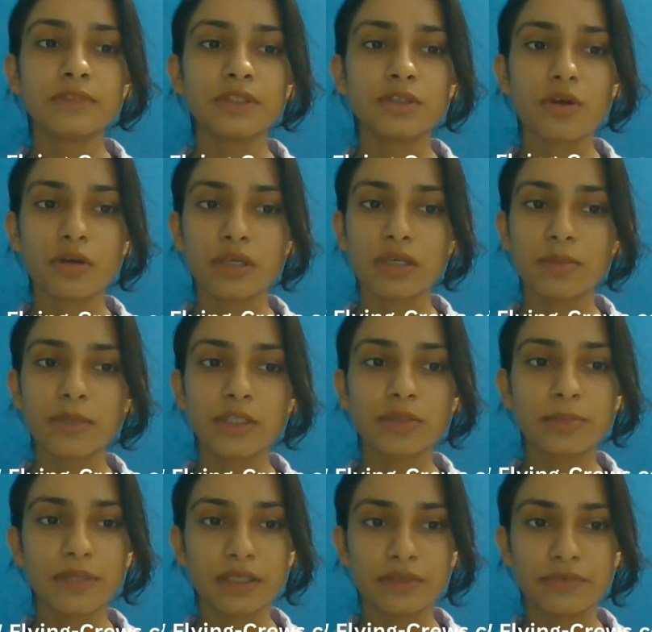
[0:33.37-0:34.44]
Talking about the
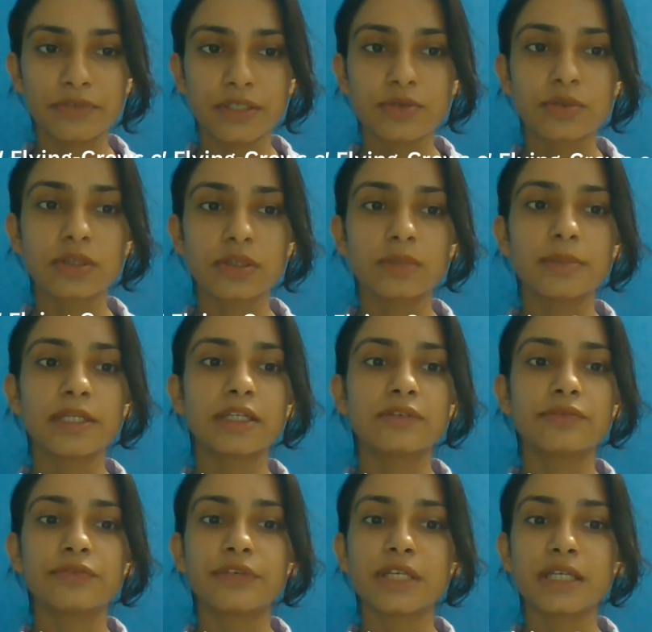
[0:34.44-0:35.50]
benefits, so you'll be
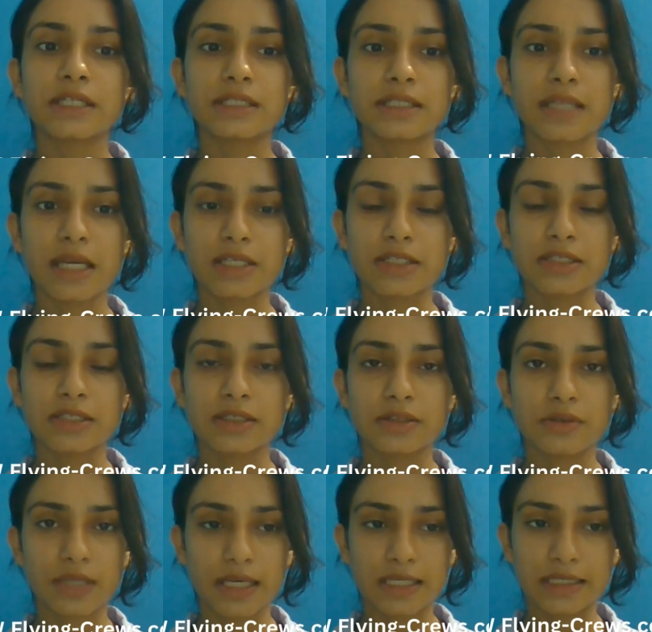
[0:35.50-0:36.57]
getting free international
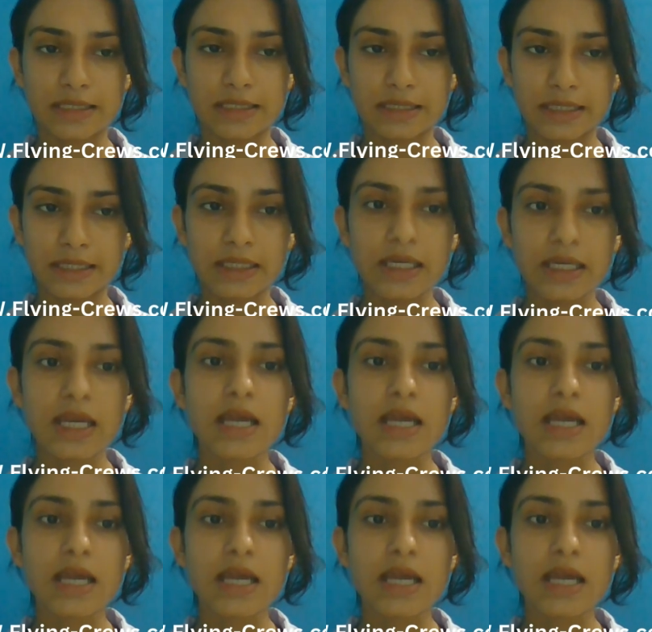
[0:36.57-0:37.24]
recognized training,